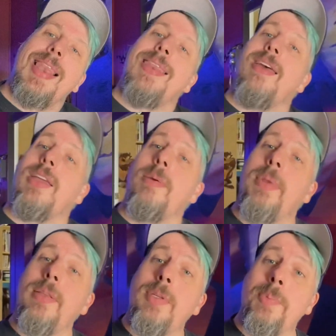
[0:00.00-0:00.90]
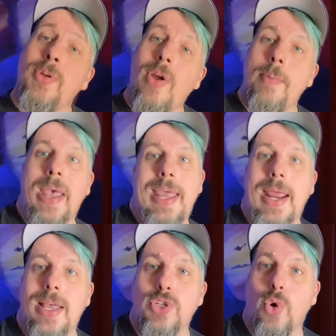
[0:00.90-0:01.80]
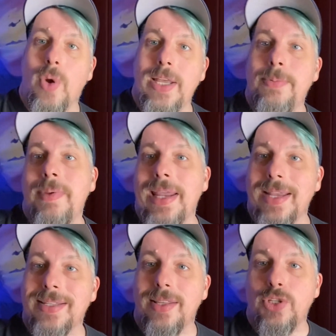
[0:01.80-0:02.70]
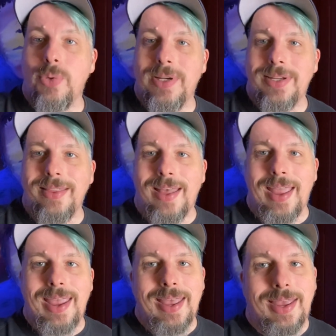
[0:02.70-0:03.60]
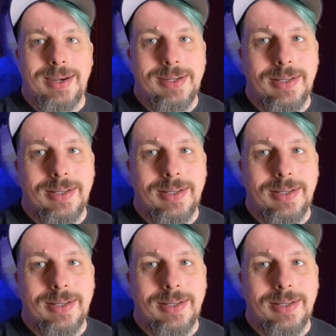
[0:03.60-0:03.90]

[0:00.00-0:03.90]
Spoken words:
Like, comment and subscribe. And as always, be excellent to each other and